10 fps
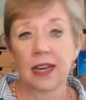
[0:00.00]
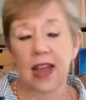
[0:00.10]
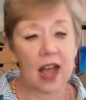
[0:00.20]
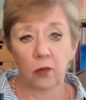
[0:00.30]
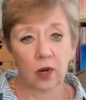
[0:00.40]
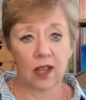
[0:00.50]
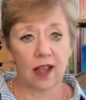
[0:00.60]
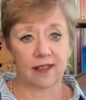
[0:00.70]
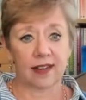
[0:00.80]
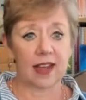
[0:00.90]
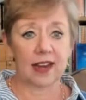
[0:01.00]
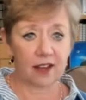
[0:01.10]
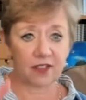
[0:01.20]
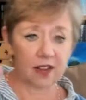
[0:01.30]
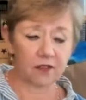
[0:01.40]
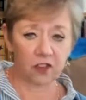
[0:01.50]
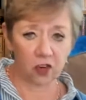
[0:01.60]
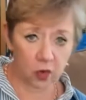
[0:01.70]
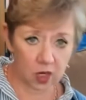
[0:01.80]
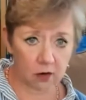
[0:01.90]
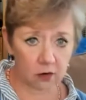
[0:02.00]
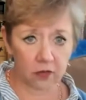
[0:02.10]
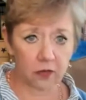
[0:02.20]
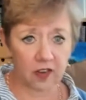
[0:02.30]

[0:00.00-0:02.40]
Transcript: not realizing I'd have to have two years